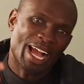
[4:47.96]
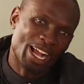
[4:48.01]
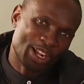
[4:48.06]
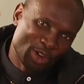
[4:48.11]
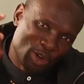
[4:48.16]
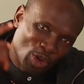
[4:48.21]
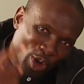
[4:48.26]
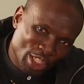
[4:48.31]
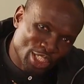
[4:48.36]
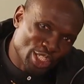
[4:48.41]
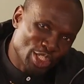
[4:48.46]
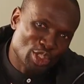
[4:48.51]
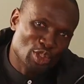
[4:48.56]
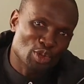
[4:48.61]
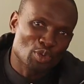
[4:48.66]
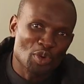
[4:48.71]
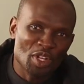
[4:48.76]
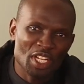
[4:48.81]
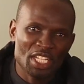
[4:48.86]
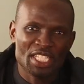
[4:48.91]
According
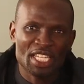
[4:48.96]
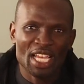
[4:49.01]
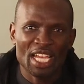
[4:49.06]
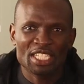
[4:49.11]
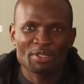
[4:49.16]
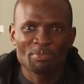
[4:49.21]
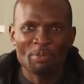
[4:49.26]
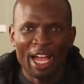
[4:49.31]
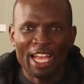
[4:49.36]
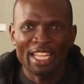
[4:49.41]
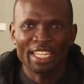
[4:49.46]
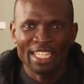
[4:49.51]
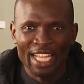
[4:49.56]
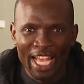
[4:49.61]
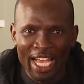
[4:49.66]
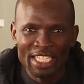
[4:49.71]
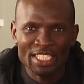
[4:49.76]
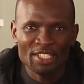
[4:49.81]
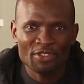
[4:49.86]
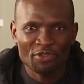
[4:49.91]
to research by
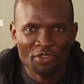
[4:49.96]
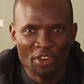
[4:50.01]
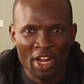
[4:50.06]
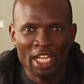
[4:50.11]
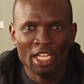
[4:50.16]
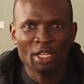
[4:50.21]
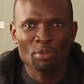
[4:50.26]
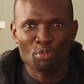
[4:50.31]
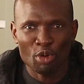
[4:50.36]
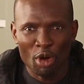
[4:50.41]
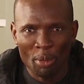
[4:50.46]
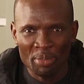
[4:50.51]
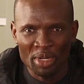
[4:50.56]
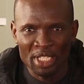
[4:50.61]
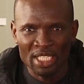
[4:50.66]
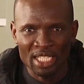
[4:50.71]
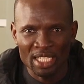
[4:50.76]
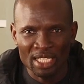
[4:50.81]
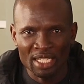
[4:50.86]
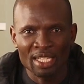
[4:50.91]
Knight Frank
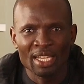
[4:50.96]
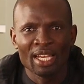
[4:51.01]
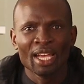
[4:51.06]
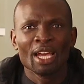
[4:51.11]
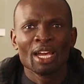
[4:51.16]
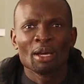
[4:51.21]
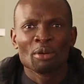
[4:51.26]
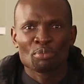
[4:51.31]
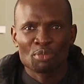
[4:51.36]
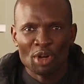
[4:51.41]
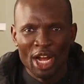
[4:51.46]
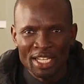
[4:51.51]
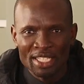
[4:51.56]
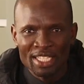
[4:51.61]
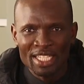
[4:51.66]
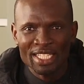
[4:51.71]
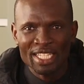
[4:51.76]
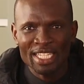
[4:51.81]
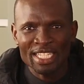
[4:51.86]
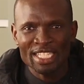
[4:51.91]
Property,
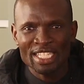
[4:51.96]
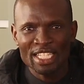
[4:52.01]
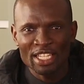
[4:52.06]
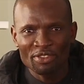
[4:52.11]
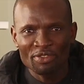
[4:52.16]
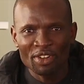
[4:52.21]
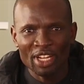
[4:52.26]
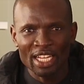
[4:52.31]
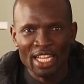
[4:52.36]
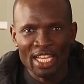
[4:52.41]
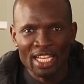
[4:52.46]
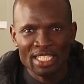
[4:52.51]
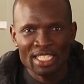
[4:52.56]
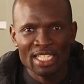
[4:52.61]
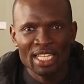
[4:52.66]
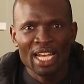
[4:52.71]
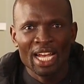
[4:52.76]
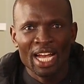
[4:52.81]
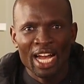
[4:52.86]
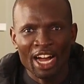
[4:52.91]
prices in Silver
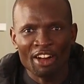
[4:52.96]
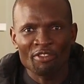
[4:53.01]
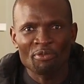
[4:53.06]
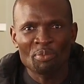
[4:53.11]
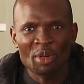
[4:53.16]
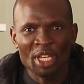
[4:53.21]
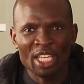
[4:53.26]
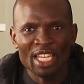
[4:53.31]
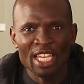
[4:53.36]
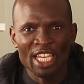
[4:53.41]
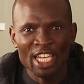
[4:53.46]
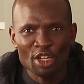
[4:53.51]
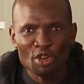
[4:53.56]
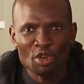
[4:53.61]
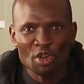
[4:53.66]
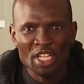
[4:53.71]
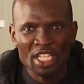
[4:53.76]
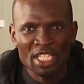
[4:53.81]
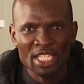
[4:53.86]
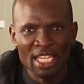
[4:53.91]
Lakes have been
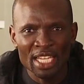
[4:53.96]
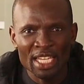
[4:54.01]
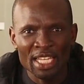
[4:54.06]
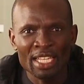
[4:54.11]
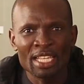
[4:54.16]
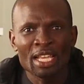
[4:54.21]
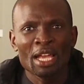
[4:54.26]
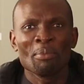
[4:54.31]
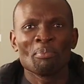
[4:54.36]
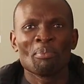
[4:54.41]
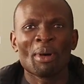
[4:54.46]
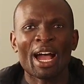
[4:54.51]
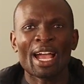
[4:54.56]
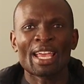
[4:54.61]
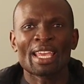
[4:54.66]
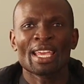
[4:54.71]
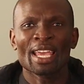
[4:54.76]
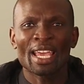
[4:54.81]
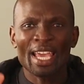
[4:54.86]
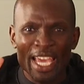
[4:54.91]
increasing by
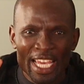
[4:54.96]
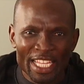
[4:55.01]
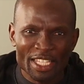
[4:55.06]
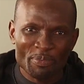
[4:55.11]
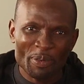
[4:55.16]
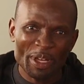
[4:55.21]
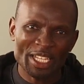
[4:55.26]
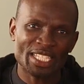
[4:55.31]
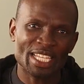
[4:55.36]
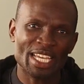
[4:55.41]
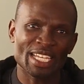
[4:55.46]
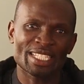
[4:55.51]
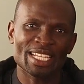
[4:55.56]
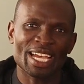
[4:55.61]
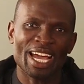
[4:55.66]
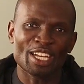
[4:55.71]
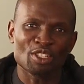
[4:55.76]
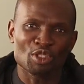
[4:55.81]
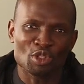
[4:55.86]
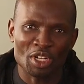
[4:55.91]
8%
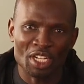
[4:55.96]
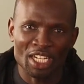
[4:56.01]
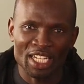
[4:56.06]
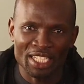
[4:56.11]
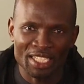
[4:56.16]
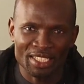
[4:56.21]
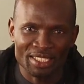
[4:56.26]
annually.